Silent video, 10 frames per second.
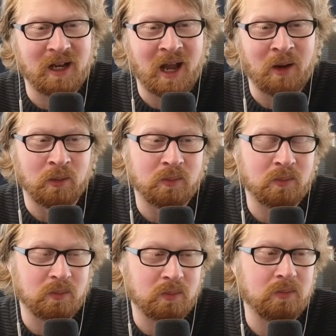I would
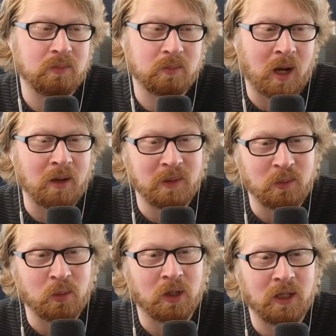probably be
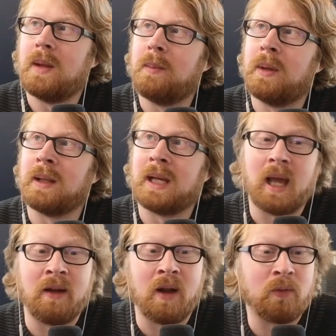worried. But like,
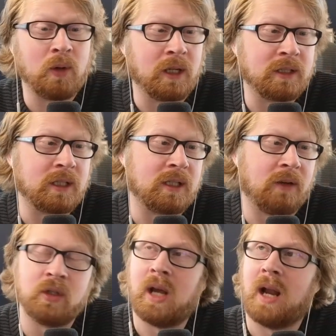everyone does this
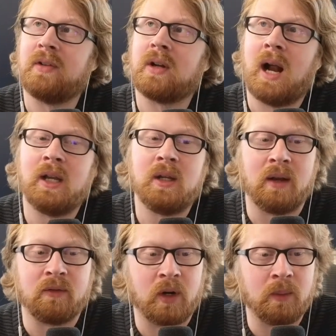stuff, so you got to figure out how do you
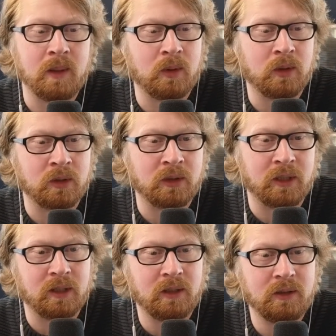get in front of people
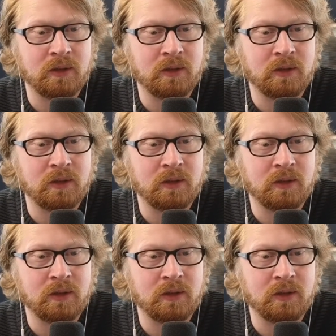earlier.